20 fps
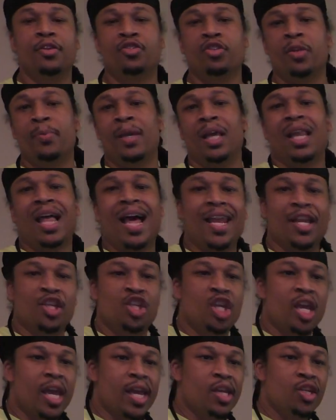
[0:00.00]
there's going to be a lot of
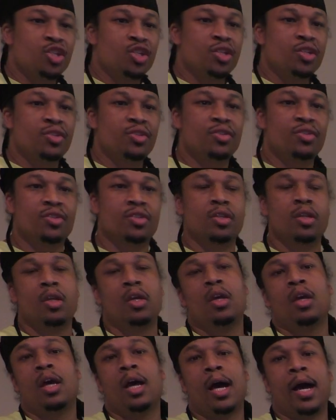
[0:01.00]
changes
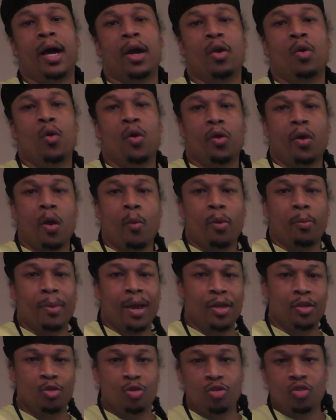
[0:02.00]
uh, going on with
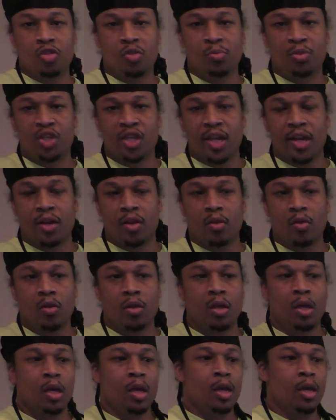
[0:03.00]
my YouTube channel
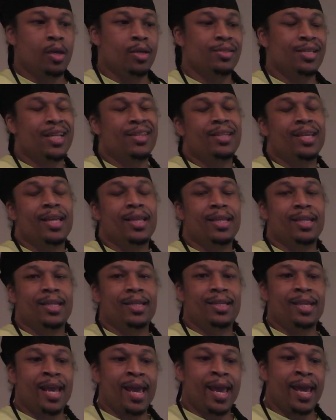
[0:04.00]
because at the end of the
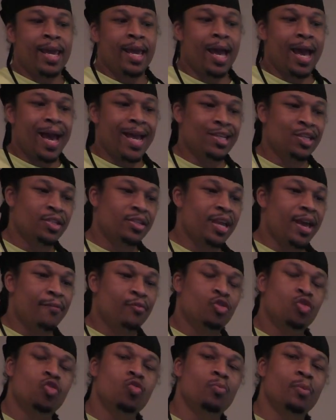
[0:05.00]
day, I just
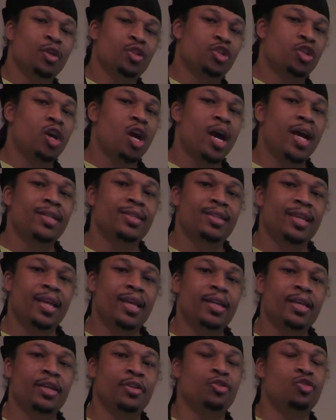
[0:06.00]
have too much
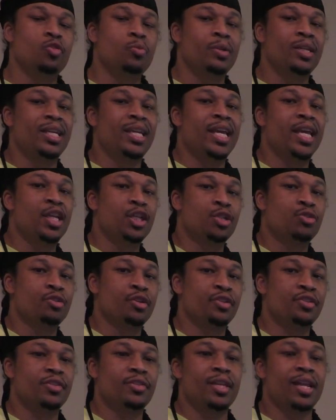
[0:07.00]
content and too many
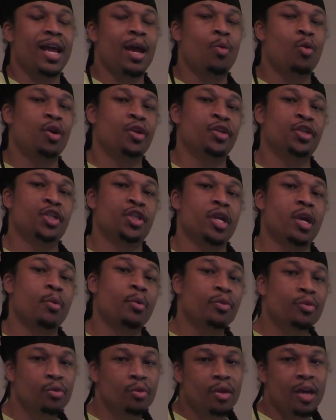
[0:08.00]
interests that I want to share
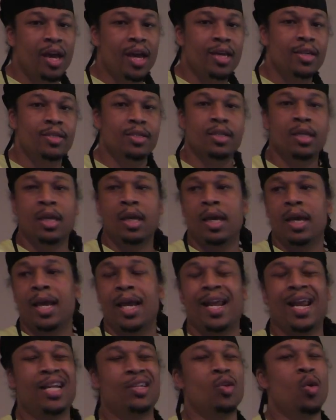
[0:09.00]
with you guys,
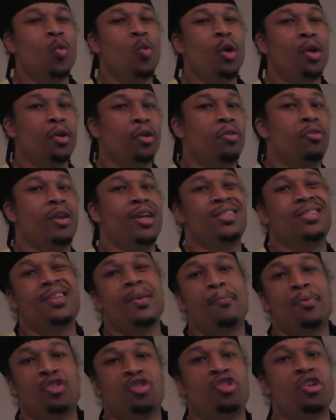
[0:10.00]
and I don't want to create
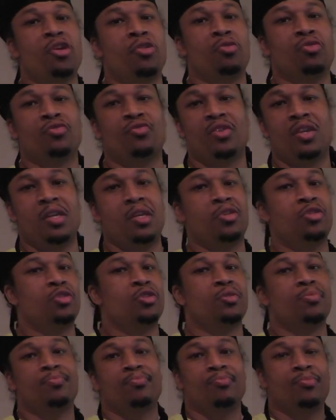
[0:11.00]
separate channels for
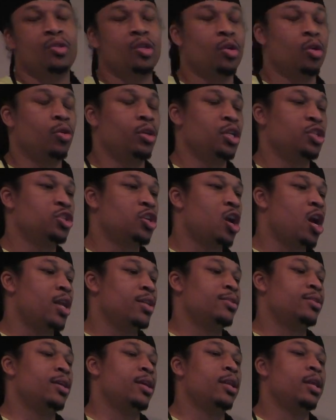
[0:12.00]
each, you know, each
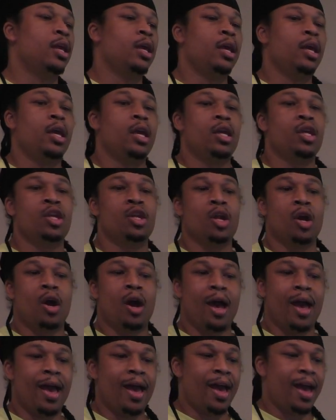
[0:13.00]
content. You know,
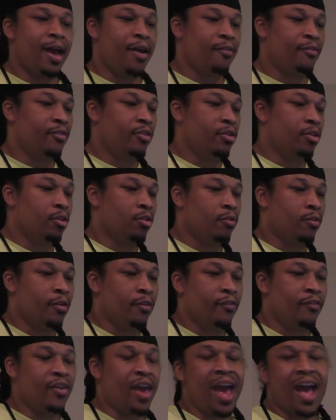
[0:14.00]
I have a,
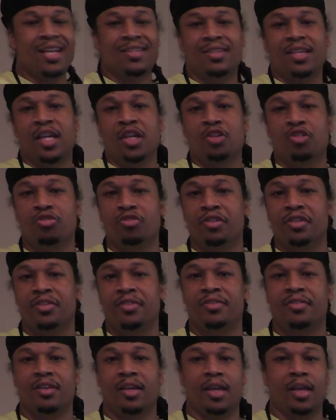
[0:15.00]
a vast
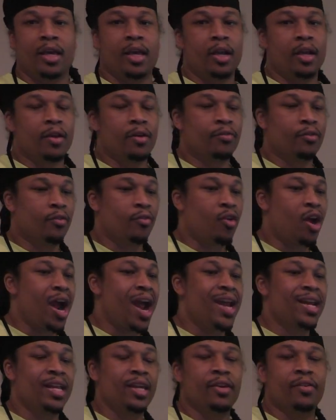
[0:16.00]
interest in a
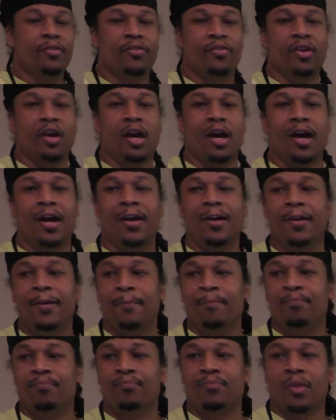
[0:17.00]
variety of uh,
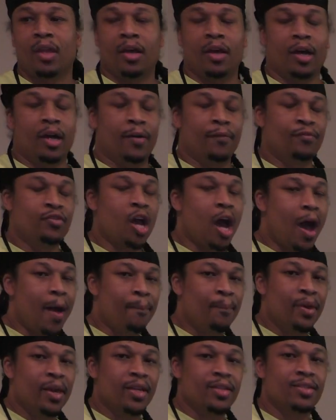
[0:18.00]
uh,
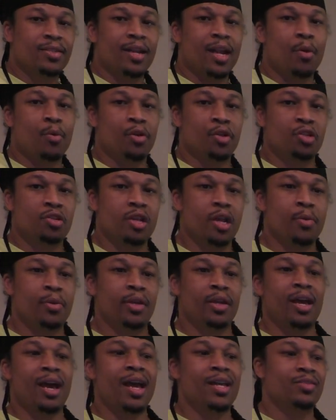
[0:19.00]
topics that I want to share with
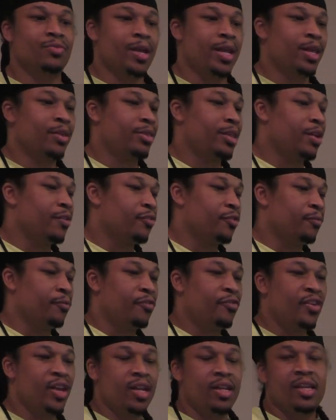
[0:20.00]
you guys, anything from
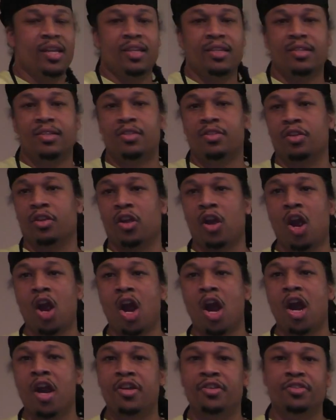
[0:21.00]
fitness to
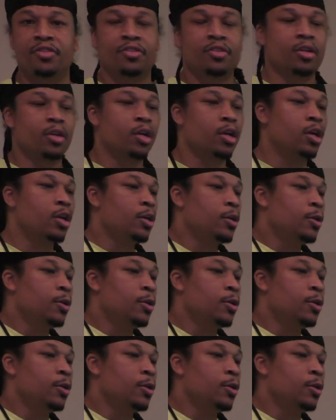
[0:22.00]
cars to